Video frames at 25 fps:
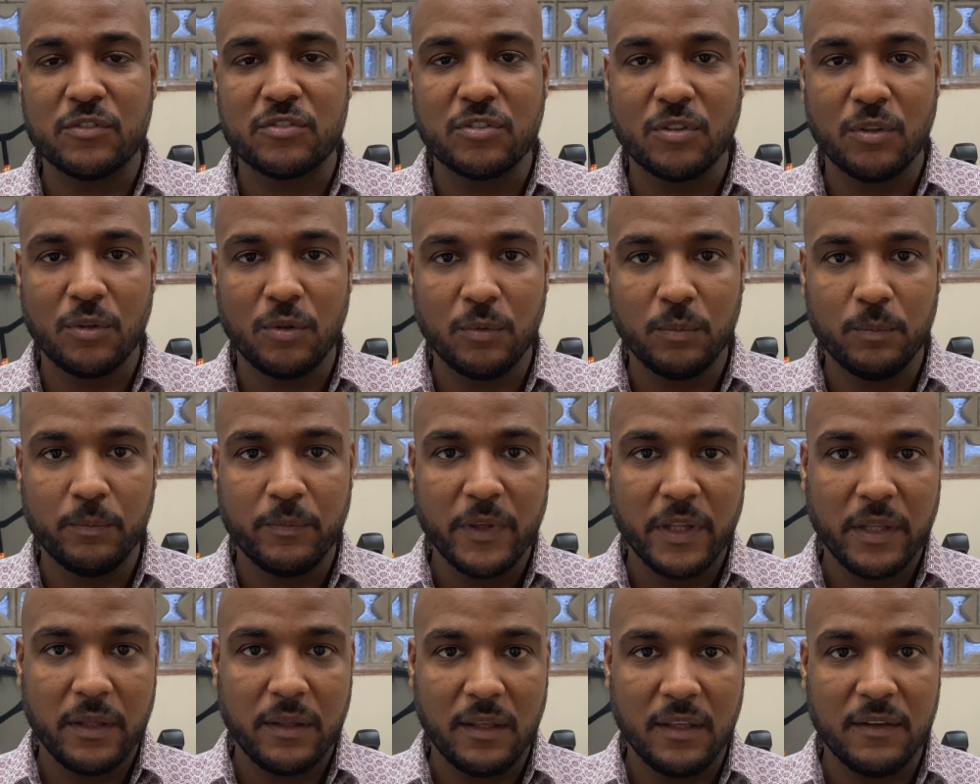So
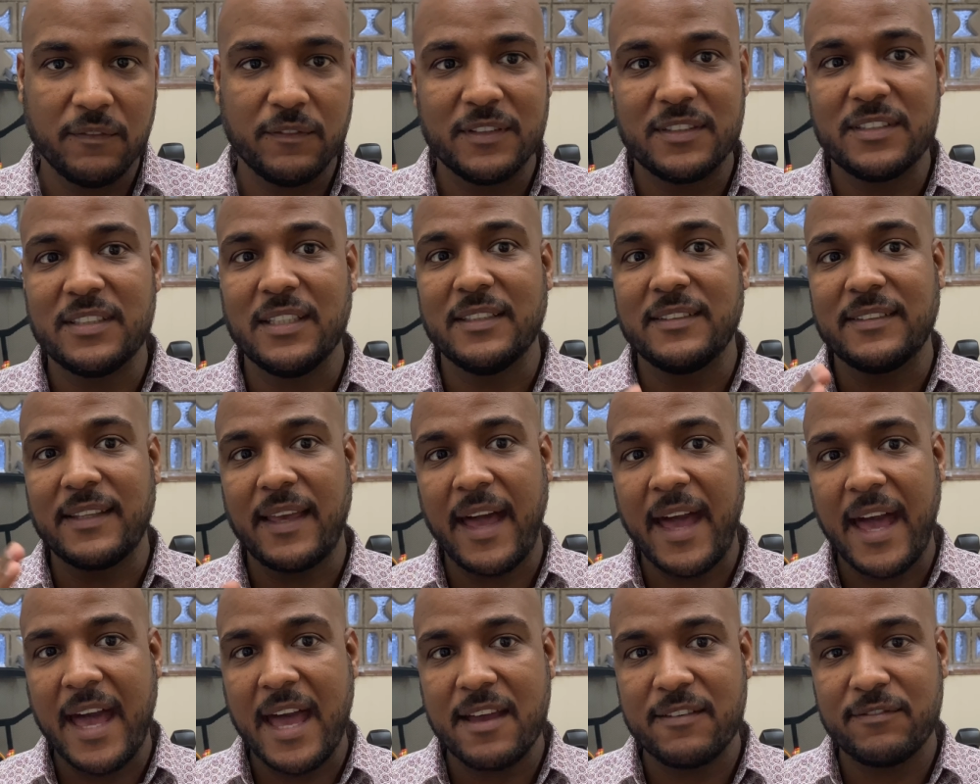if it says
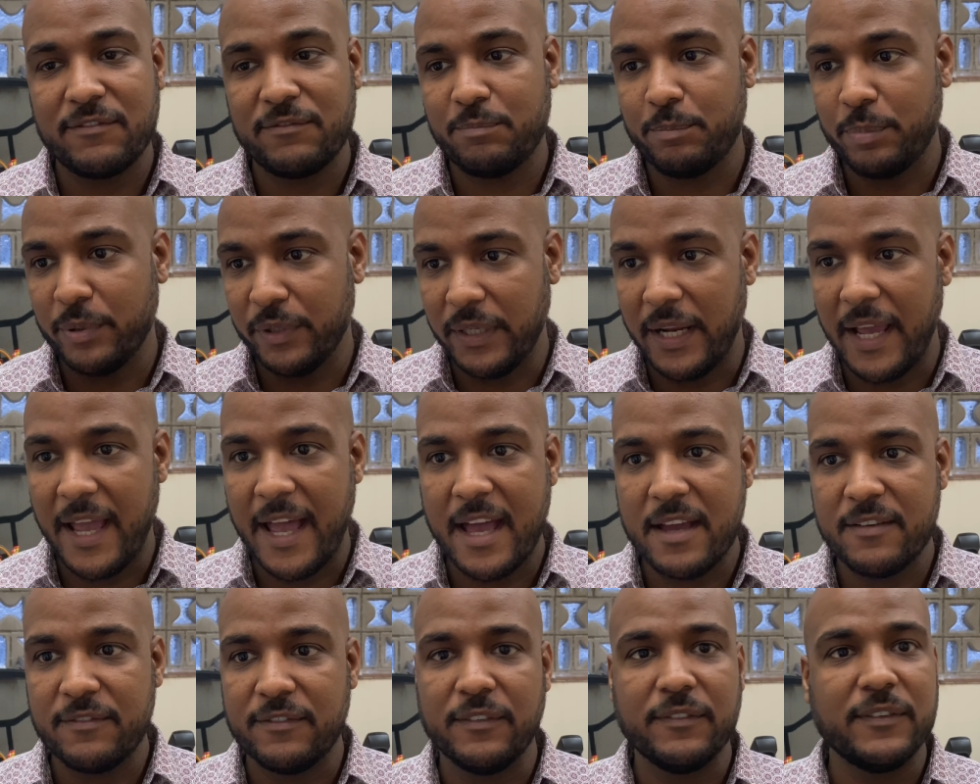Ave, put
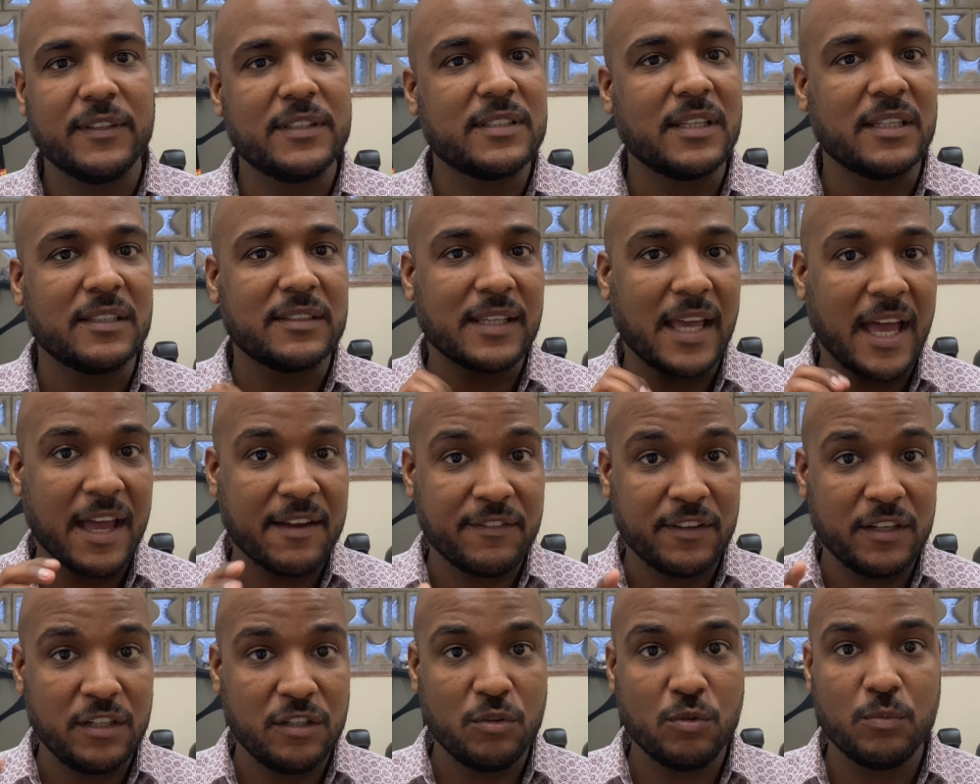Ave. If it says
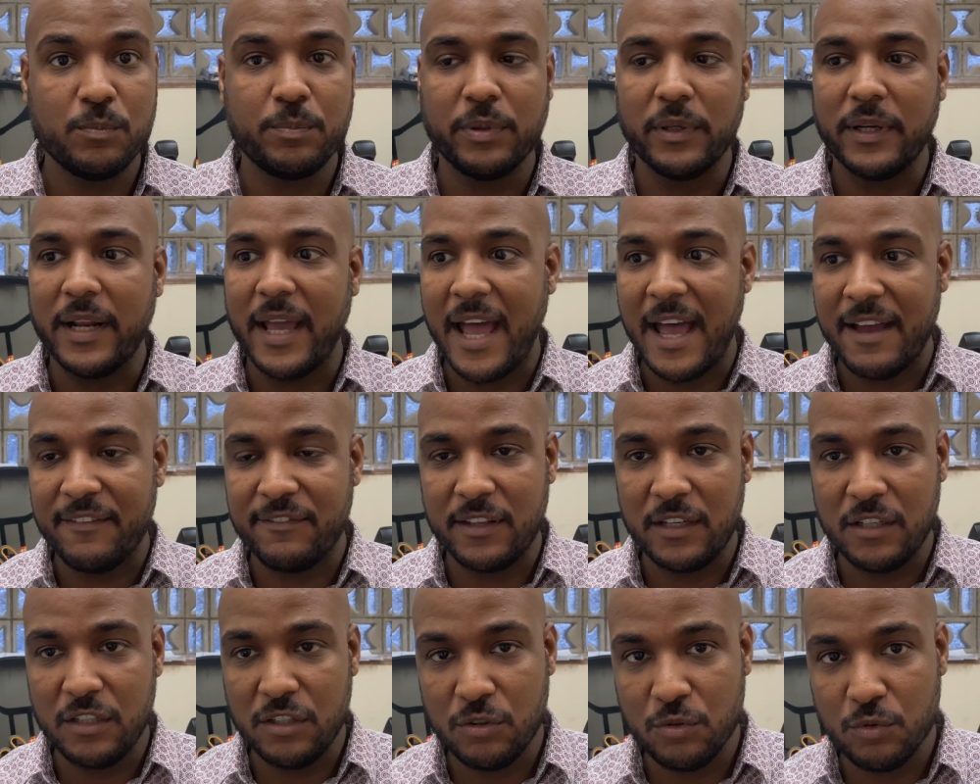Avenue, put
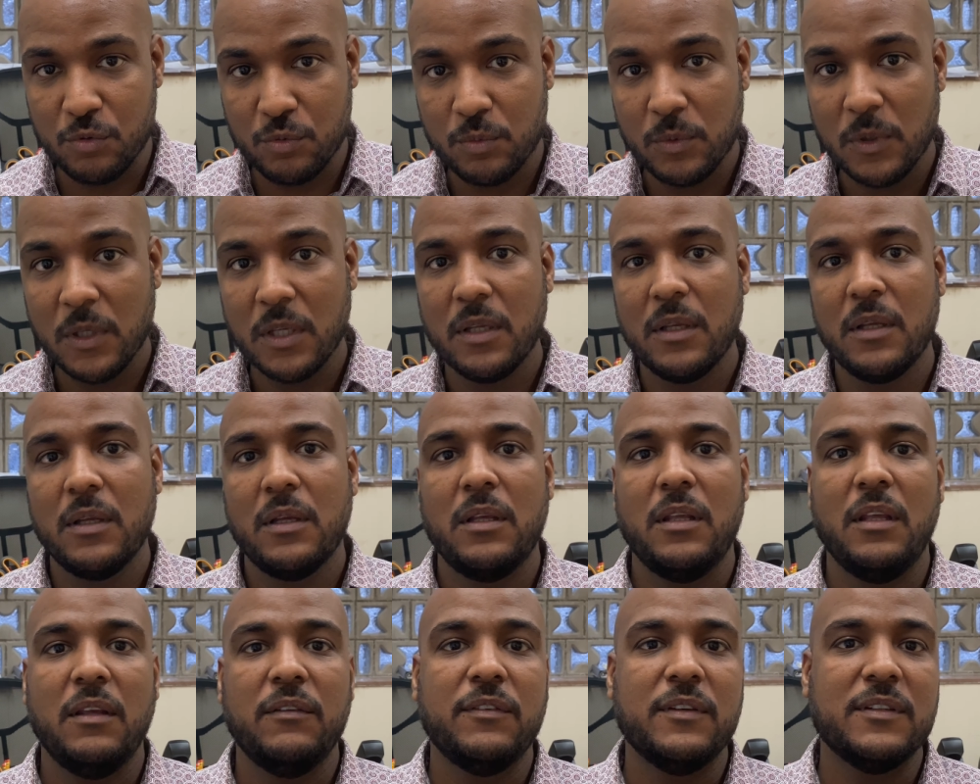Avenue.
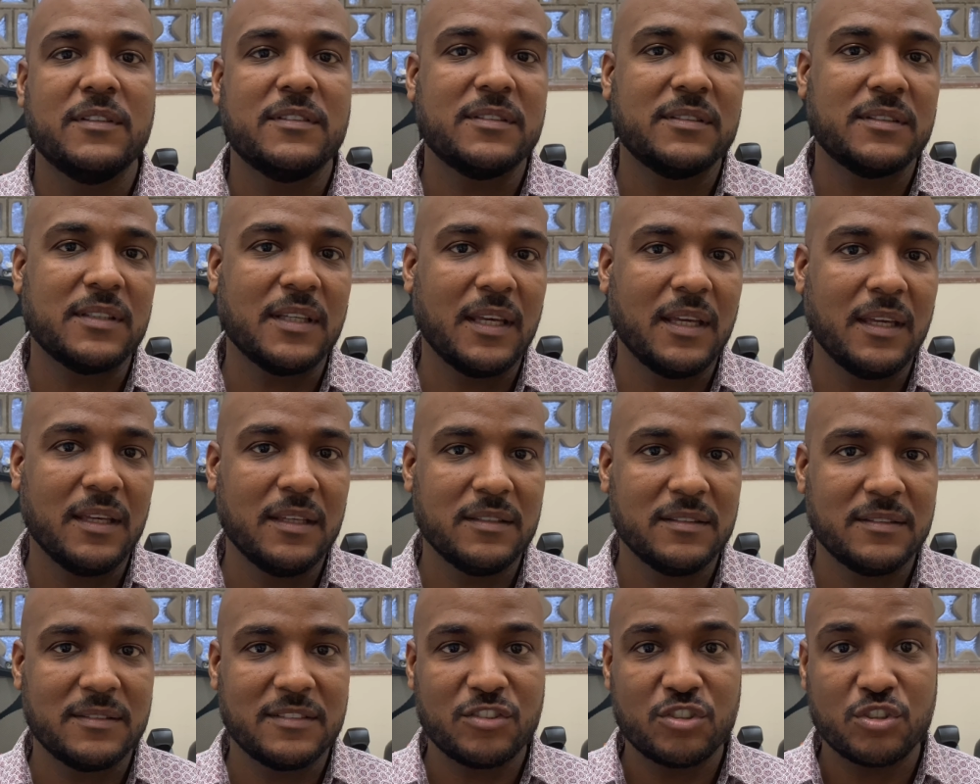If it
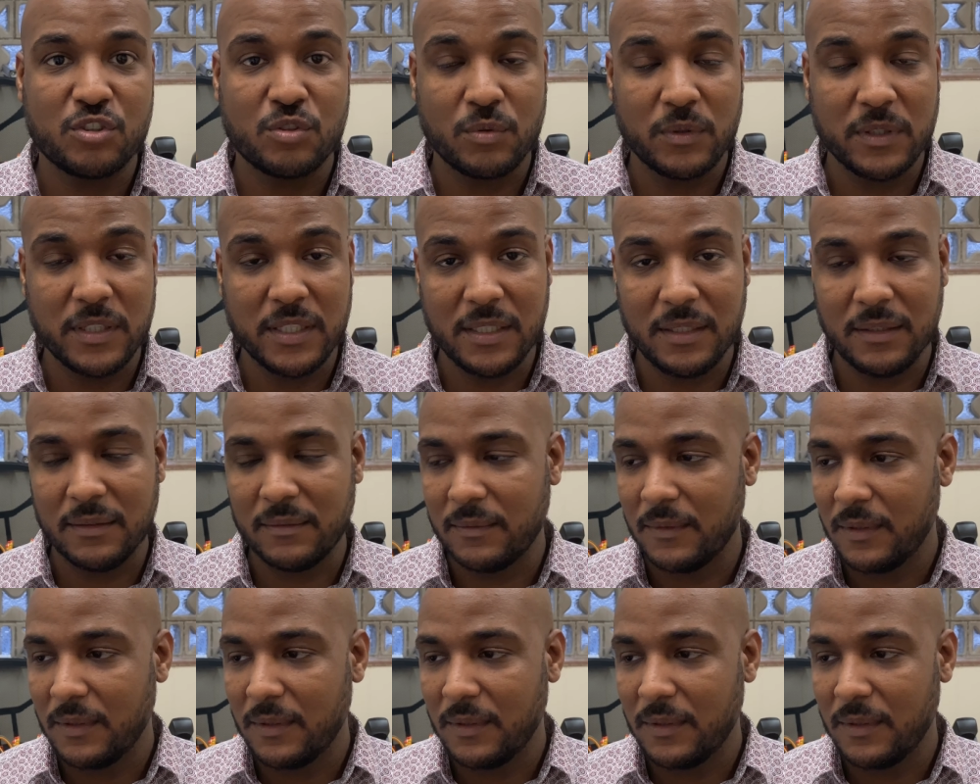says street,